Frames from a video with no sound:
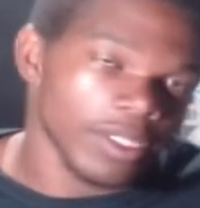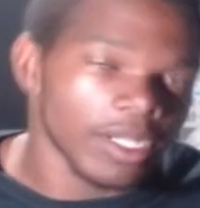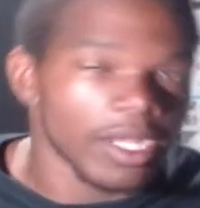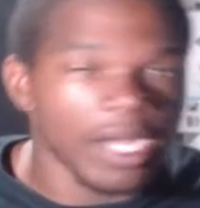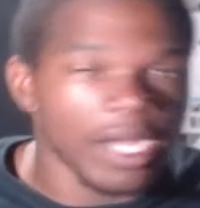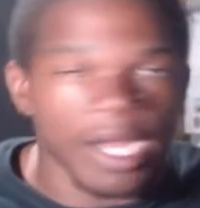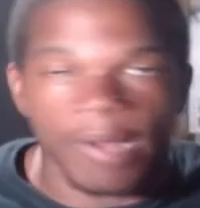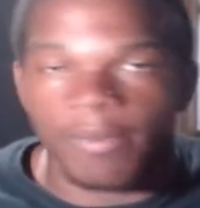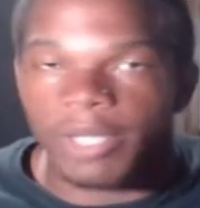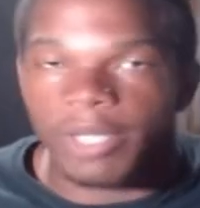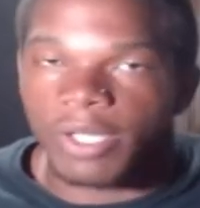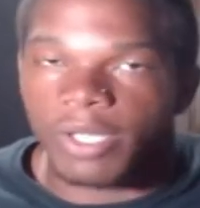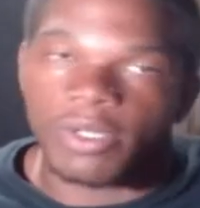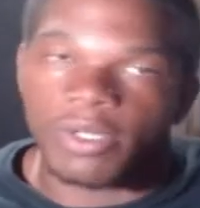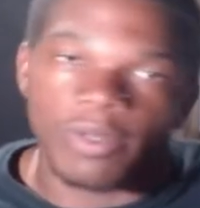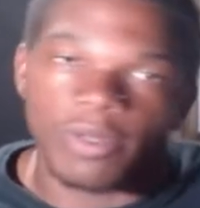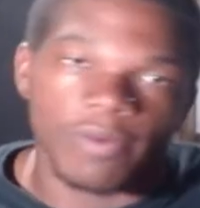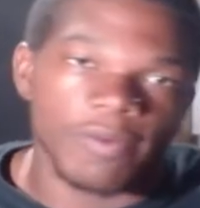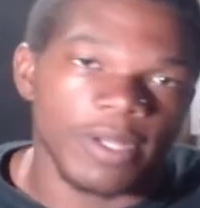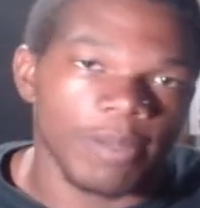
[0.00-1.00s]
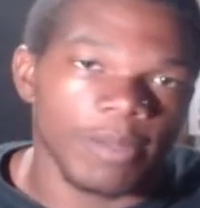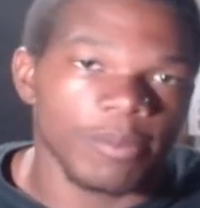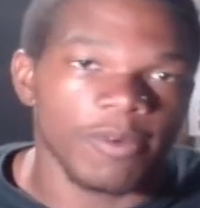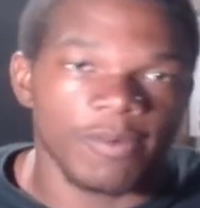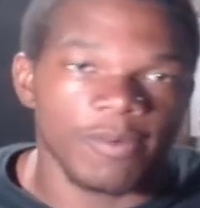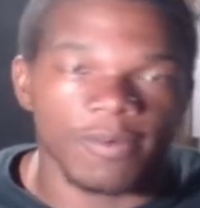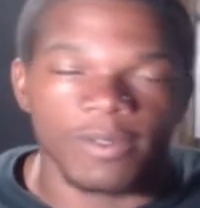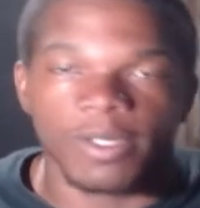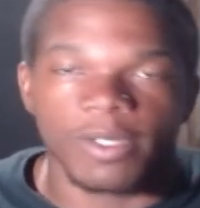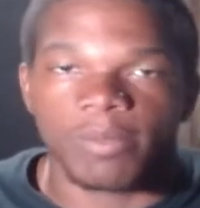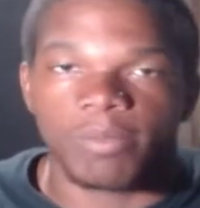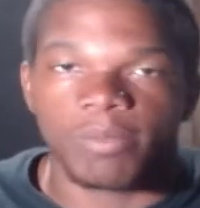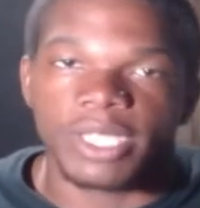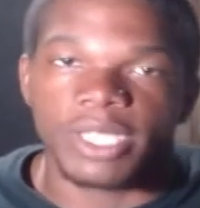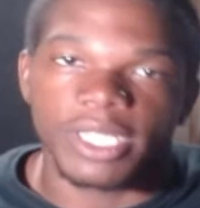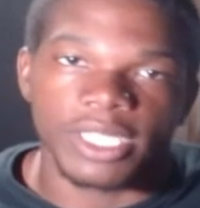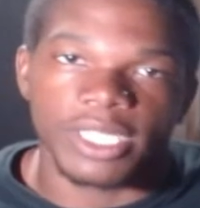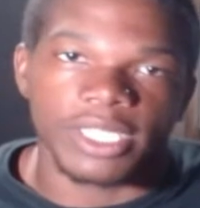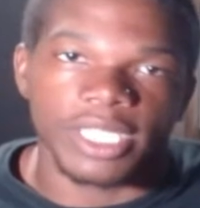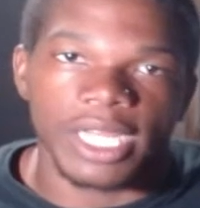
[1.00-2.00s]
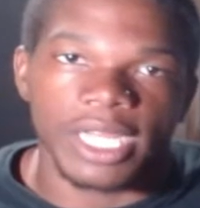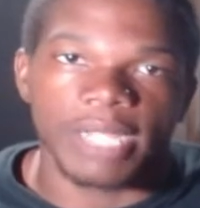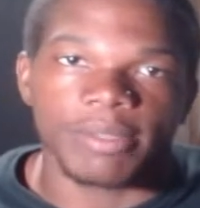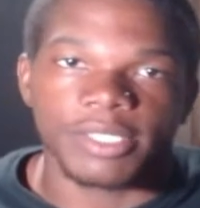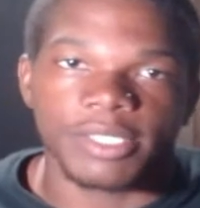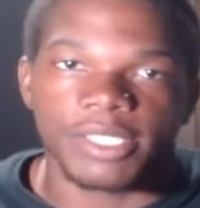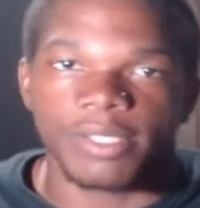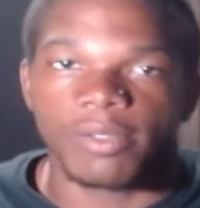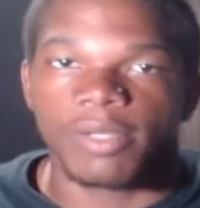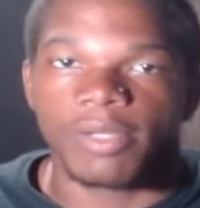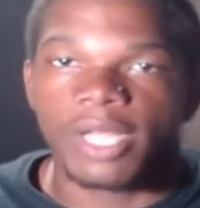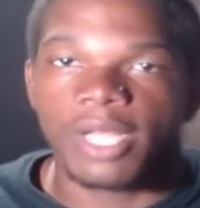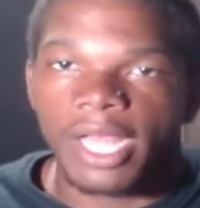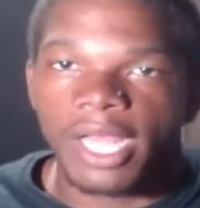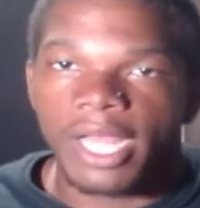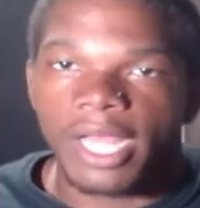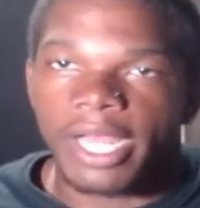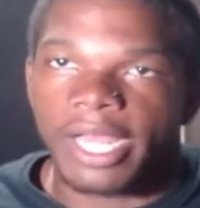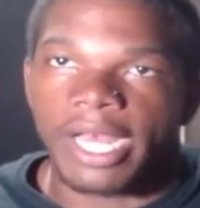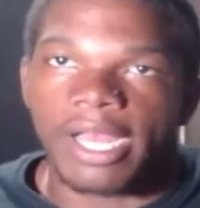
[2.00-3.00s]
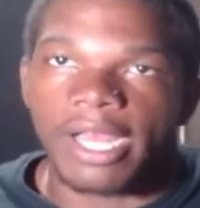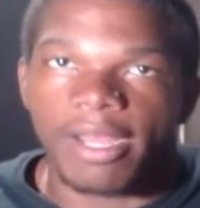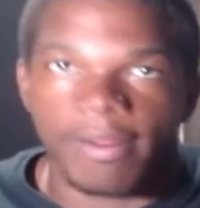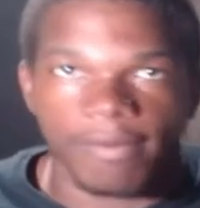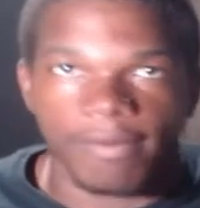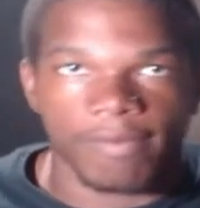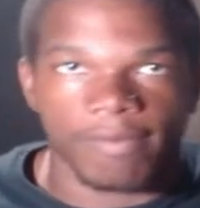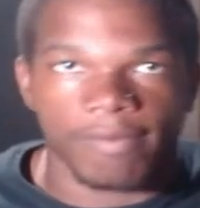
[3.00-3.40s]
I've been on NoFap before plenty of times, so I,